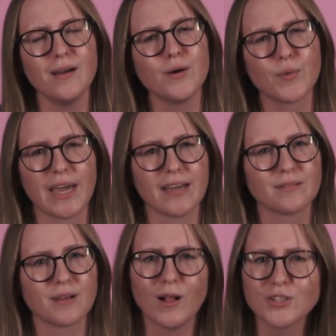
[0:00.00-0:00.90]
Okay,
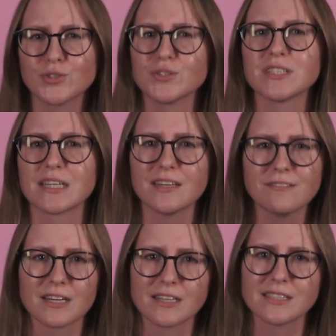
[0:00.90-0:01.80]
cultural
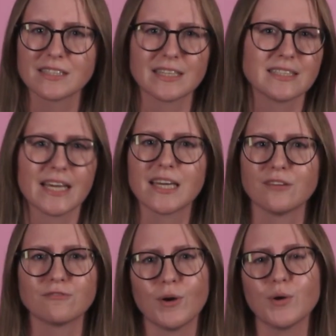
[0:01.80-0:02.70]
significance and
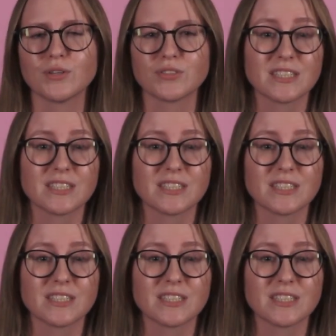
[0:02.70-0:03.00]
taking photos,